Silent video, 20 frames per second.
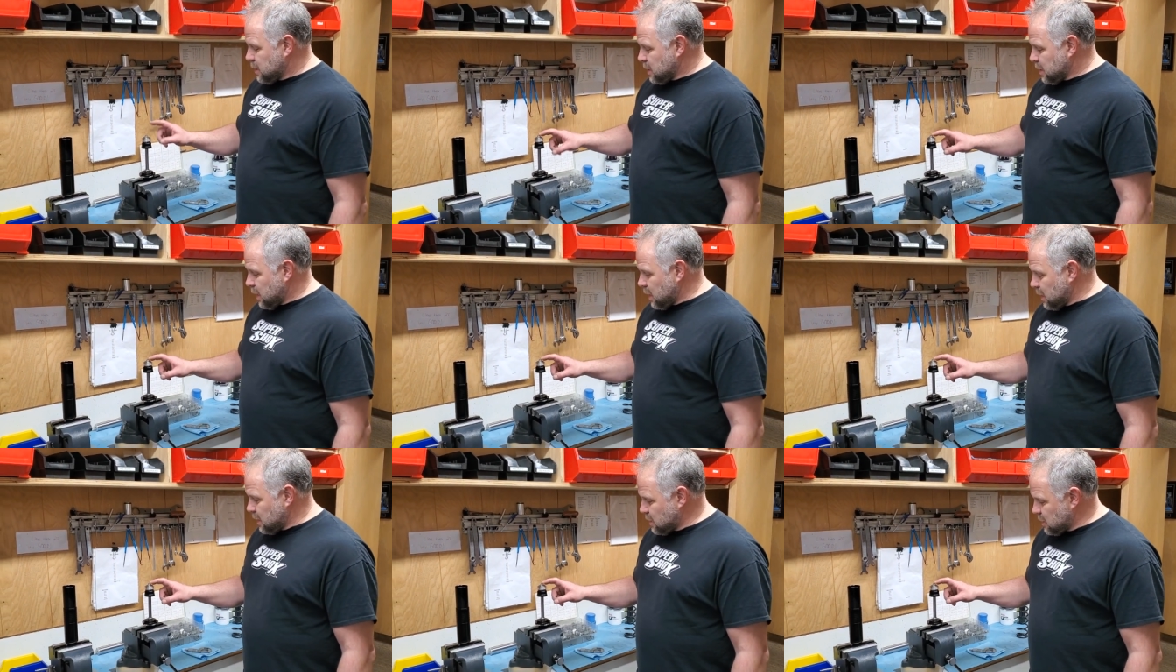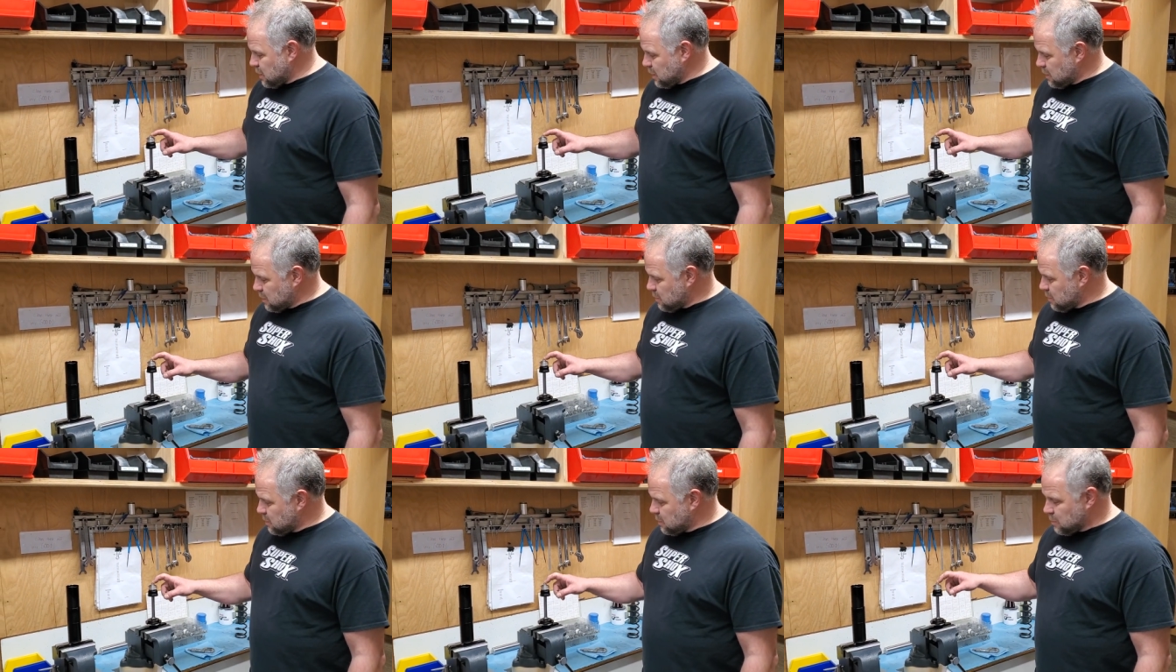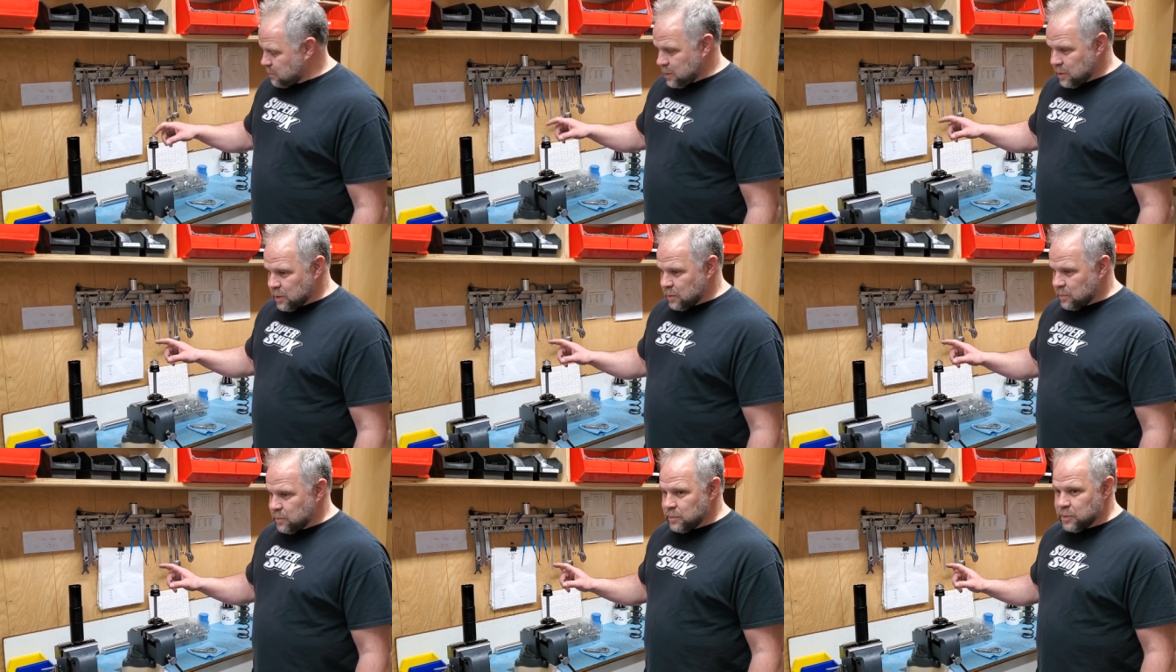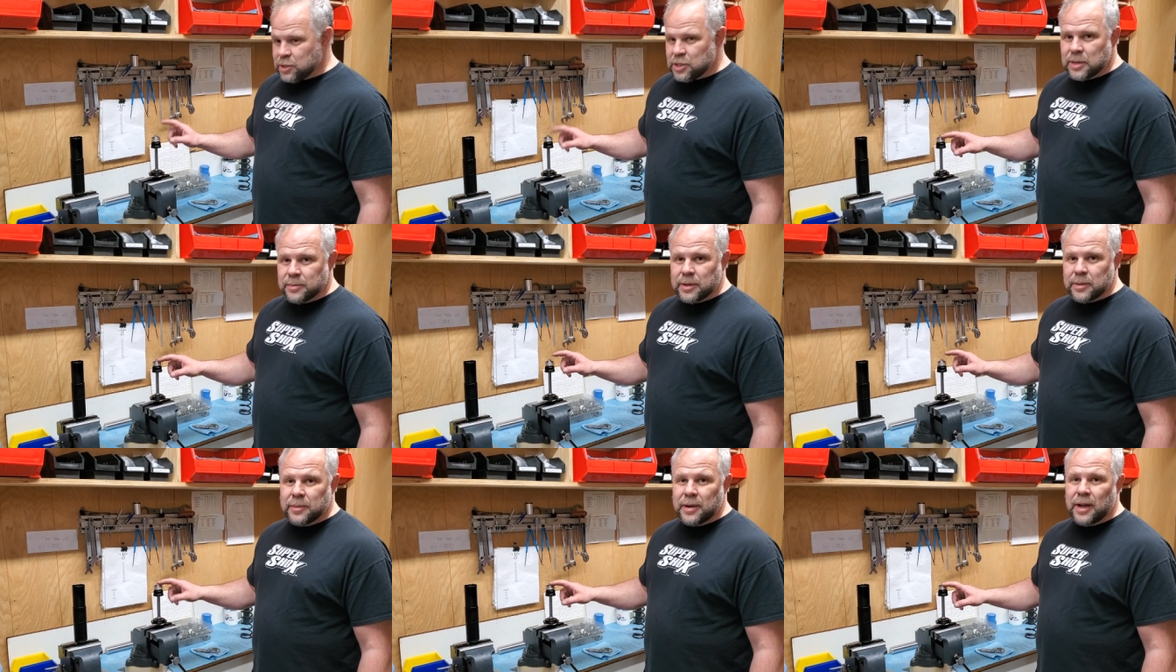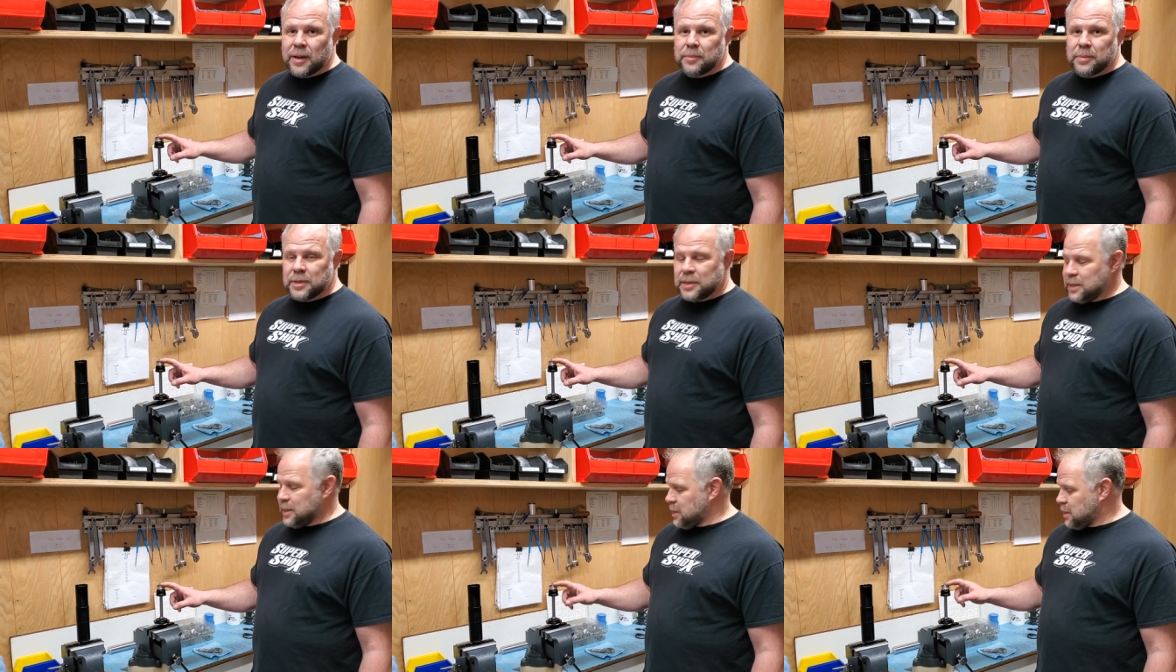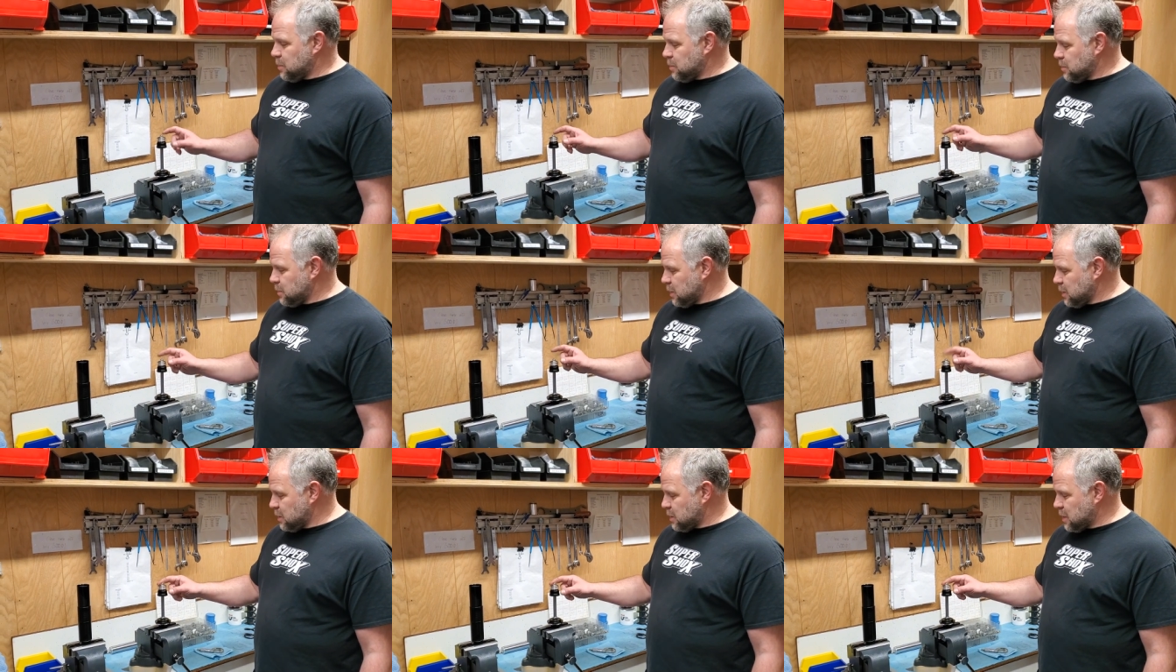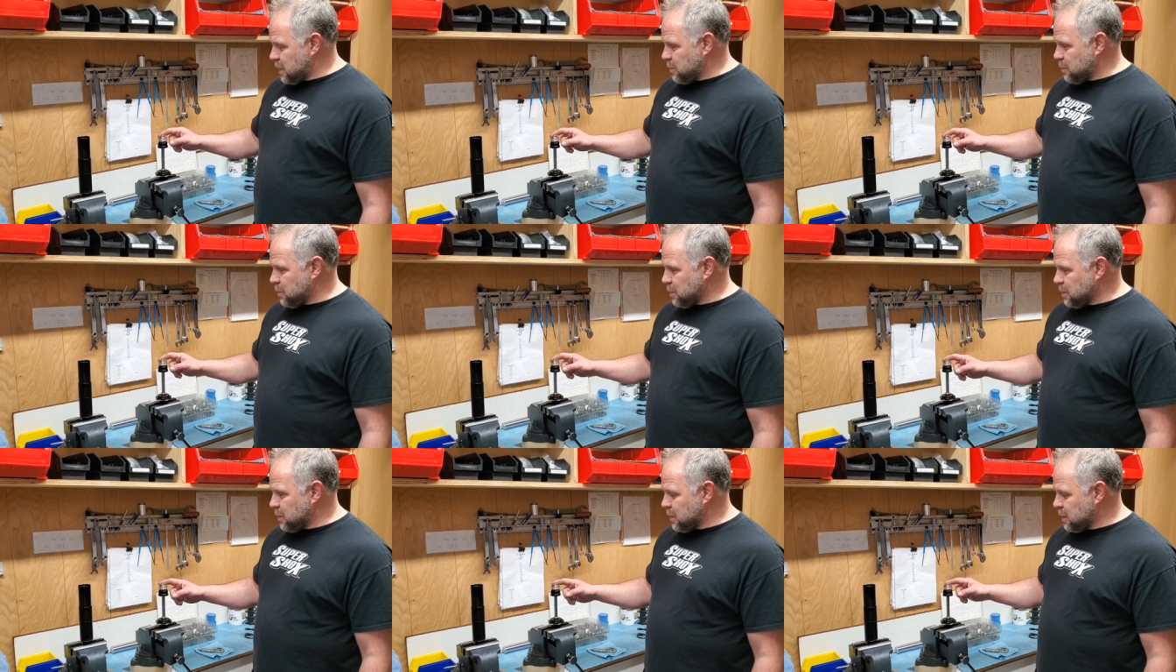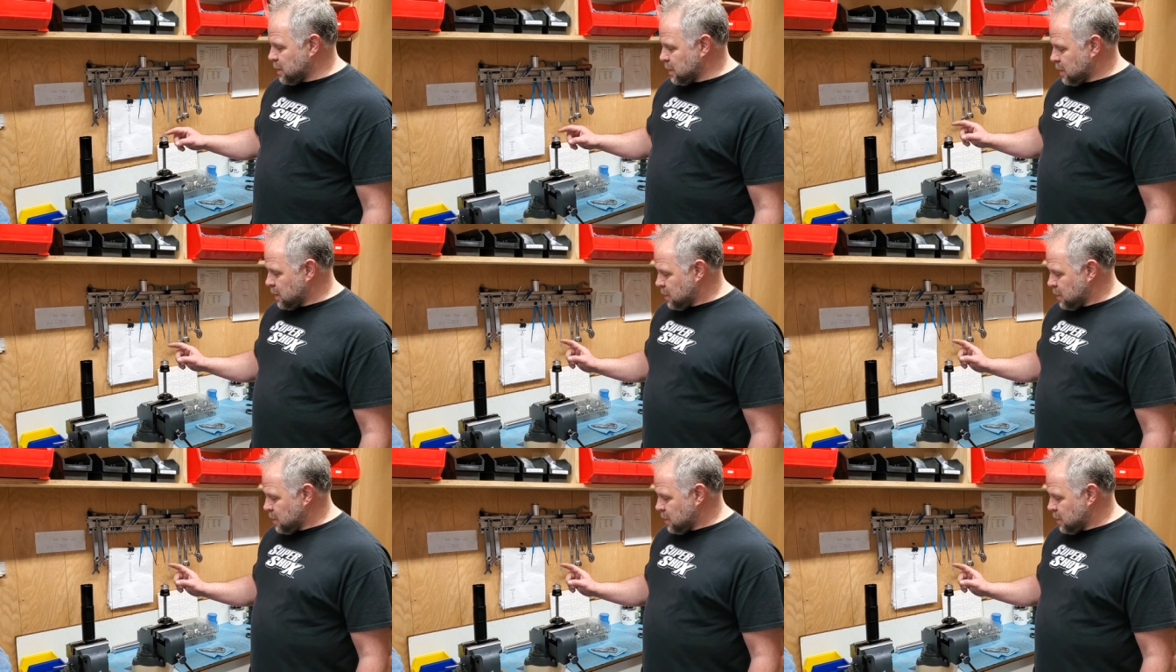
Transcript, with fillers: guys can, you know, shim them up and get them assembled.